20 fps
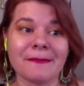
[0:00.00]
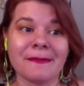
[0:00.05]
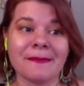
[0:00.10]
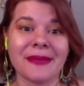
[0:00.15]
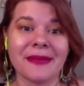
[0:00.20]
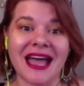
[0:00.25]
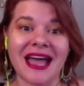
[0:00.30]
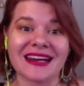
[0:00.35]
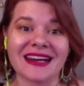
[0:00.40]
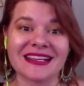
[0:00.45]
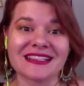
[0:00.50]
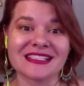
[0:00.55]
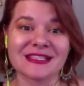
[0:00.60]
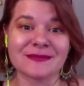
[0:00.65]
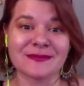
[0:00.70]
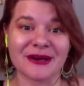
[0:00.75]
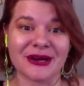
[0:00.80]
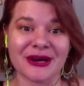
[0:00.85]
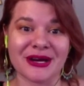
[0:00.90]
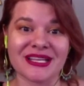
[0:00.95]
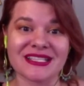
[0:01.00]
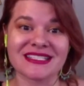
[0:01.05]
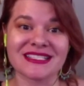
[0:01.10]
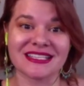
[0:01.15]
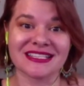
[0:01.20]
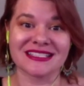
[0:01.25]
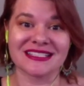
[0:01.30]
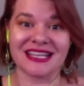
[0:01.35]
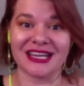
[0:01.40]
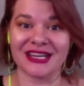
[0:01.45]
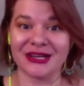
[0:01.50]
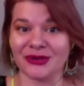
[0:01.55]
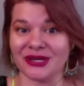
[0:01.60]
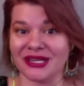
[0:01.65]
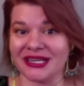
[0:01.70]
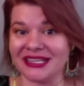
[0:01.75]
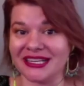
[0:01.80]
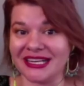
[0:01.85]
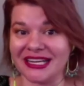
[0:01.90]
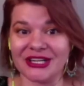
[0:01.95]
bad experiences that you
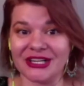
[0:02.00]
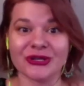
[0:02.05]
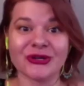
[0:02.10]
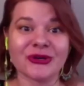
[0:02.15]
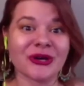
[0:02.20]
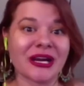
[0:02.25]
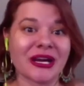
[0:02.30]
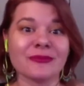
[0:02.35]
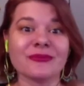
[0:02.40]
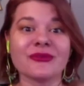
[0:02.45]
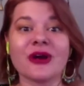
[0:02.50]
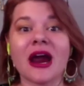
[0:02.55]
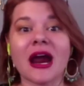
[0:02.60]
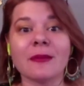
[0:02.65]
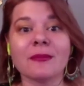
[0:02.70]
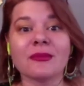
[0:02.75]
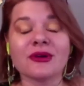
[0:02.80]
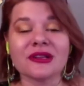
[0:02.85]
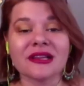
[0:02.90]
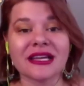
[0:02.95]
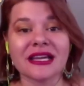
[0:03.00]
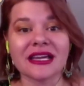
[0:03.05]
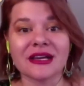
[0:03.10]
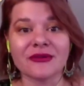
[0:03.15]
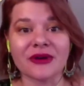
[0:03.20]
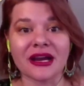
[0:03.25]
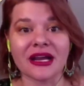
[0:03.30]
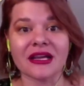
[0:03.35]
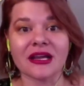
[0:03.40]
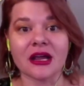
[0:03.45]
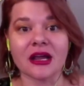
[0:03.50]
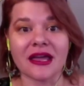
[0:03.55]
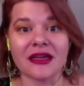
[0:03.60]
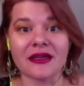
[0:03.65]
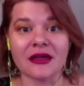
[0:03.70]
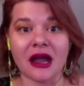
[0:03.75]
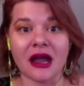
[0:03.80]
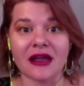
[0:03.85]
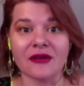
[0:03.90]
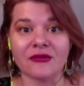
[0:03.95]
didn't integrate properly, right?
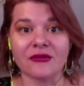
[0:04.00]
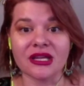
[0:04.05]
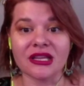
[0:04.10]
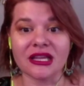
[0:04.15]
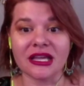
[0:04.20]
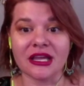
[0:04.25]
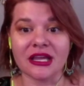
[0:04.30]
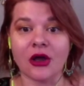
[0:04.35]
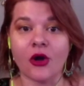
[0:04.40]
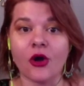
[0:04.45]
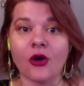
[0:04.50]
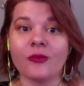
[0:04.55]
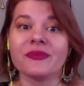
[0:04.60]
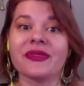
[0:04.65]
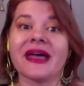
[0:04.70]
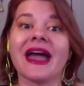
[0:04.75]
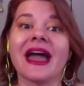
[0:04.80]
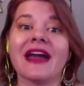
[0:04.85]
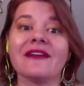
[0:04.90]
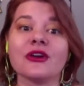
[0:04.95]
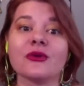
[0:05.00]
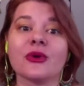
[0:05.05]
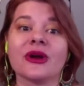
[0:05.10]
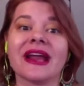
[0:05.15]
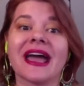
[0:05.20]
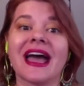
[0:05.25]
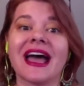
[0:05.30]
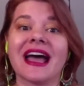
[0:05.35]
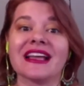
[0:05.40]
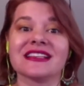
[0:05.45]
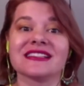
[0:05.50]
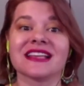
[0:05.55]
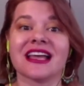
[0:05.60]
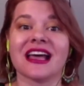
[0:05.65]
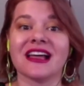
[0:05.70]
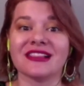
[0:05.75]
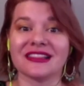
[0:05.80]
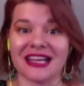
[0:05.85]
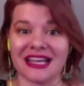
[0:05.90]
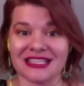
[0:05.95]
I, I really hope that everyone has
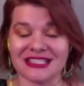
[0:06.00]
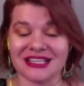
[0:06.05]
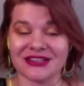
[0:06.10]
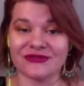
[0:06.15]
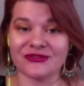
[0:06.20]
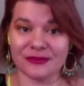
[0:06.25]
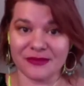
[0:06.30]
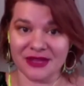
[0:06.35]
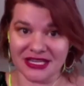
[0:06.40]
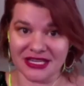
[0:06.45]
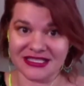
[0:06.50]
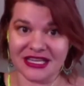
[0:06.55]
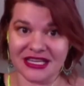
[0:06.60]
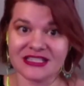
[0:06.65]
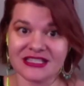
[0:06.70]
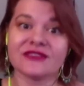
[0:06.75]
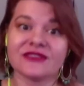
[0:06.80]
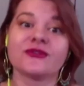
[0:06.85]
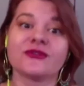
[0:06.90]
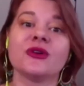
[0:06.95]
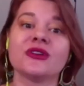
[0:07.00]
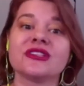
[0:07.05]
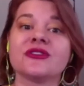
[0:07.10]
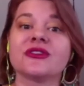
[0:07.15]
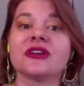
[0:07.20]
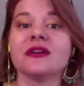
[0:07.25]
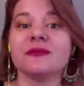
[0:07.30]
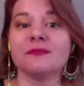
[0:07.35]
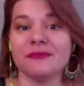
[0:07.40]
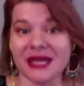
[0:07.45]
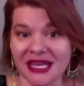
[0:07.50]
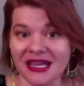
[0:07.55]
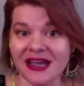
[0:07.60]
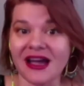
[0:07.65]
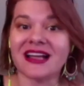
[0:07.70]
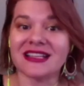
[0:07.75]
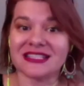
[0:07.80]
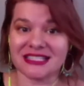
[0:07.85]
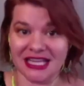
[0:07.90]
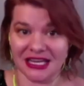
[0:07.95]
a lesson from these things. Of course, there can be
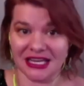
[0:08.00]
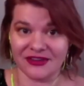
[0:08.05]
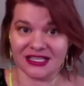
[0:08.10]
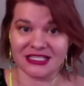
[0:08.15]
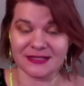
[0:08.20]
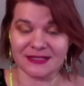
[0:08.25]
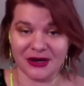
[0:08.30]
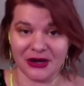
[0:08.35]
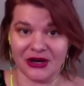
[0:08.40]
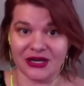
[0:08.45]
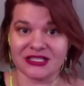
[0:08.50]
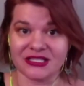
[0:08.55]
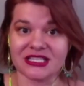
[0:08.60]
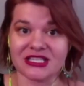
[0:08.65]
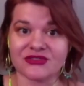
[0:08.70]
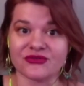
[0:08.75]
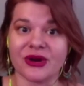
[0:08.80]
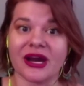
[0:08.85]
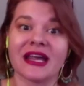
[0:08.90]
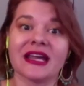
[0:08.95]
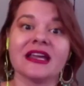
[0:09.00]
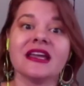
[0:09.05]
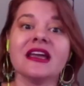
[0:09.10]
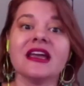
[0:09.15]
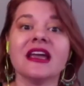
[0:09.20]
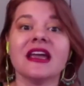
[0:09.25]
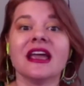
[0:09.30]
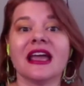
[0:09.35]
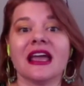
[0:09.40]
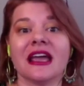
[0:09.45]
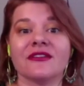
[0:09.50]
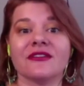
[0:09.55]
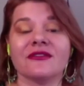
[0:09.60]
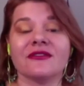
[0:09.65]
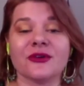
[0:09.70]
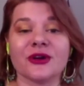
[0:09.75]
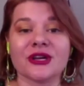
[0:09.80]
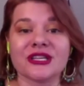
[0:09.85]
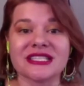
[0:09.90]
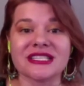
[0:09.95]
unsafe experiences, right? If,
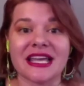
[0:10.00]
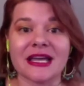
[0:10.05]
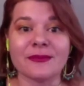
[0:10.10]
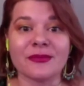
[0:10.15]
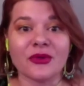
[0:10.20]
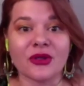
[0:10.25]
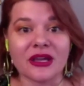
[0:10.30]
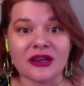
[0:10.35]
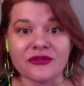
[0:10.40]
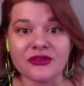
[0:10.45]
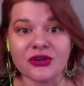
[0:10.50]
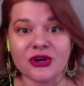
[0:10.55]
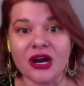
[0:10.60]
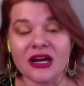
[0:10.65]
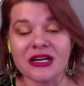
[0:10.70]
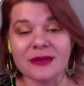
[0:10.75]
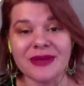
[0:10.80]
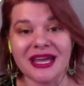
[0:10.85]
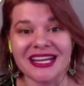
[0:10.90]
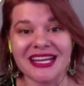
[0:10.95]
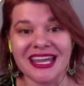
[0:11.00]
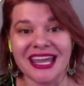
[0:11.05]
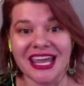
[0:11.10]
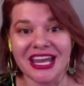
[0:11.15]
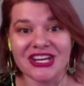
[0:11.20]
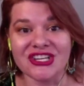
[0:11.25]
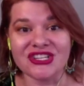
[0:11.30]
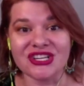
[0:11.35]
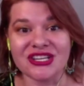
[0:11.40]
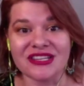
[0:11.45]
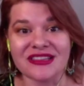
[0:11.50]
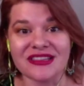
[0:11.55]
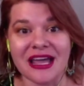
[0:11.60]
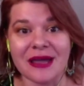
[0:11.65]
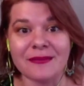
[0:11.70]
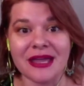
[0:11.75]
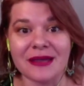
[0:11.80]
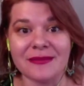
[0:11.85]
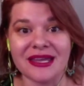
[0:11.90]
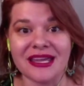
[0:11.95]
for example, if you're on a medication
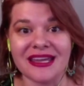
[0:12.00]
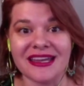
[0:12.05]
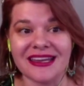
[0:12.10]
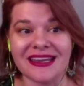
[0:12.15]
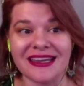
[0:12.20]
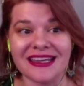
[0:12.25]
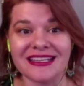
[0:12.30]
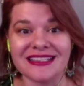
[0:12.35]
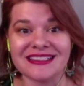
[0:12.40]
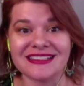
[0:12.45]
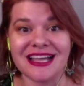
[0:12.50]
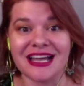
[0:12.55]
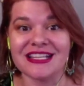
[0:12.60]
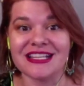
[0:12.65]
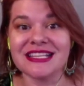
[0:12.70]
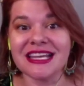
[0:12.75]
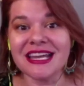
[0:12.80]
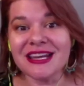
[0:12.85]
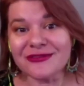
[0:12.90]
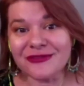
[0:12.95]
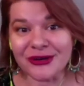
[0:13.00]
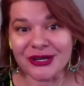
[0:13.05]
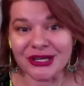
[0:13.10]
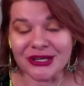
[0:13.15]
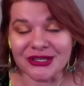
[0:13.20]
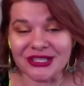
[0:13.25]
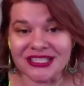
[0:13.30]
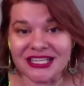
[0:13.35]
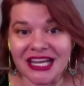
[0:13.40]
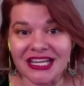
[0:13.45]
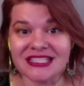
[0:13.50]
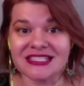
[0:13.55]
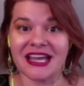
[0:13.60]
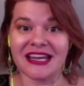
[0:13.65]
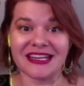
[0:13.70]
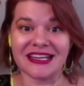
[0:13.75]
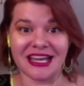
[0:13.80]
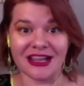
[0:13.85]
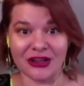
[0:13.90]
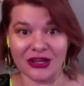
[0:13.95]
that maybe is not safe for you to take
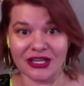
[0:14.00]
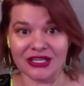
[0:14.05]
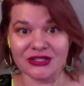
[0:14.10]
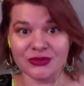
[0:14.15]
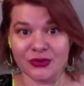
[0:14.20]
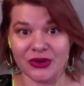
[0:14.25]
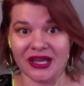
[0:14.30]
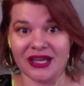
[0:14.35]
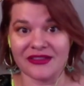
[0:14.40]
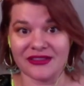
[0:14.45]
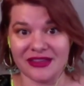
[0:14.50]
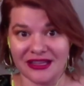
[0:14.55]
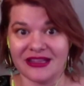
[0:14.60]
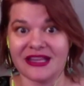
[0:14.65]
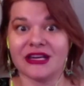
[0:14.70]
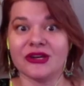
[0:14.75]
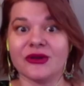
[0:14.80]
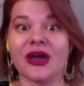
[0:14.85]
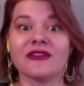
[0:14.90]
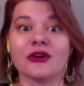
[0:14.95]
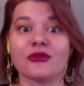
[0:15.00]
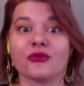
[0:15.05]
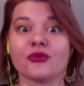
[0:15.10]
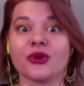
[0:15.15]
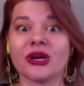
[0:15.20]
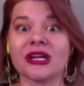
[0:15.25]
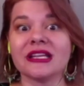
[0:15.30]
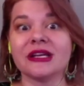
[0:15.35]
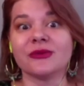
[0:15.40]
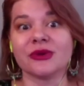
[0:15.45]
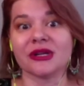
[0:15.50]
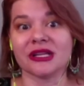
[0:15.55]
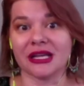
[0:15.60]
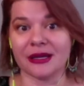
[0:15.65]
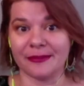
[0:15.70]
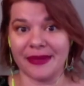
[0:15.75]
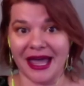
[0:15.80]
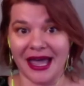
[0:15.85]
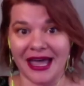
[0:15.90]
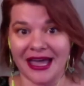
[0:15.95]
psychedelics with, and then you have a really, really
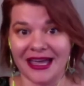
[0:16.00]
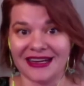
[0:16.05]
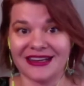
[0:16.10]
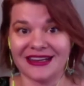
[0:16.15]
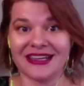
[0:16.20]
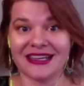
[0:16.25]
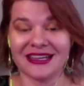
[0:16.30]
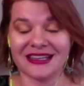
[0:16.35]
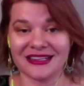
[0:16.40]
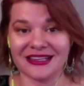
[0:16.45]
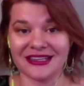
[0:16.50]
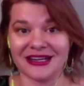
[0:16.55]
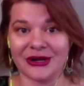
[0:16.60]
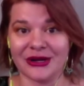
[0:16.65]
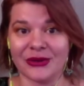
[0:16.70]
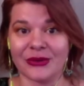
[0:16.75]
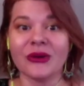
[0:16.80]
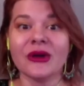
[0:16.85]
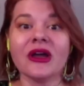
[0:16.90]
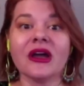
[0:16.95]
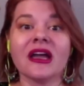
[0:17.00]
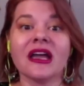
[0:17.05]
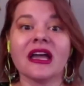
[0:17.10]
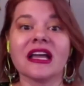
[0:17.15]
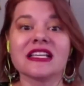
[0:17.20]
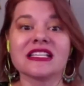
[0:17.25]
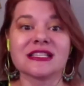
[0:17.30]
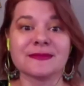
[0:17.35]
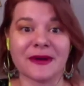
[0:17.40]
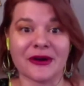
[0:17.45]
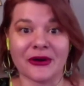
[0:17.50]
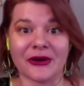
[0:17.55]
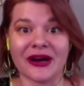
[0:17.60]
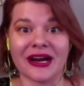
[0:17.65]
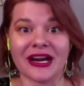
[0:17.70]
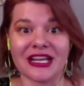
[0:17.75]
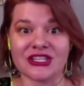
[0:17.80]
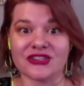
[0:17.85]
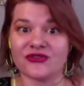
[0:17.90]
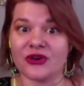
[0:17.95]
bad, you know,
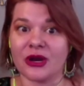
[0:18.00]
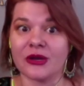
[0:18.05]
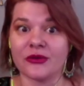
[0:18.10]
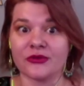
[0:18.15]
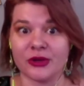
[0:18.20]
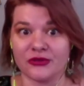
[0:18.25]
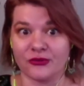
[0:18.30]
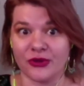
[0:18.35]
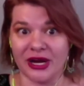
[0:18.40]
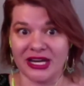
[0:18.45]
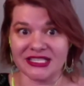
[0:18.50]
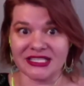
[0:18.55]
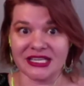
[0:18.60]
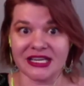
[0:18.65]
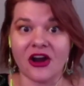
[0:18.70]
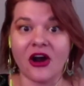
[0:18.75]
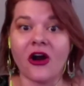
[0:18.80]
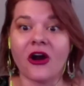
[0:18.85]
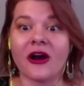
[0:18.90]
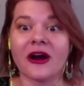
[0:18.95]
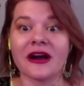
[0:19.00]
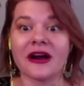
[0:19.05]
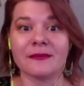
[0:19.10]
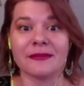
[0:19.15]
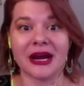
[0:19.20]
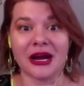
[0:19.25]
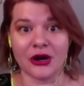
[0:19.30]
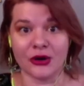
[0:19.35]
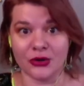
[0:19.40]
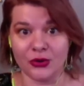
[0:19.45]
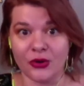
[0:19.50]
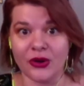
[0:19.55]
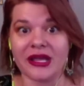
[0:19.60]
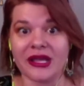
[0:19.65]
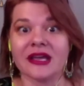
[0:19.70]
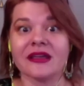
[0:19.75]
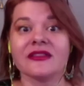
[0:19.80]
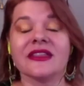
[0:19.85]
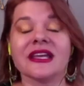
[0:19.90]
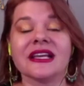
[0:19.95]
experience, right, with racing heart and paranoia
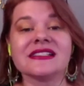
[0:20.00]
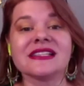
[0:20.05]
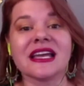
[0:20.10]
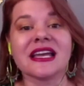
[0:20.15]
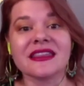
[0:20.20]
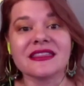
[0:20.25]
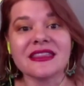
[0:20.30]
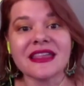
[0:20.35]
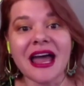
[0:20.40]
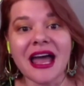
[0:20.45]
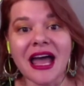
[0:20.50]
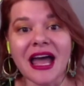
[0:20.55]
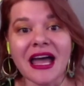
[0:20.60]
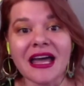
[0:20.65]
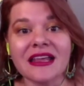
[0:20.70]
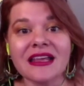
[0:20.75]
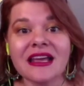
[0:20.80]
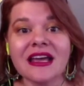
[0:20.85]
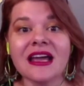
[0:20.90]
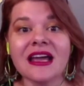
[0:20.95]
and things like that,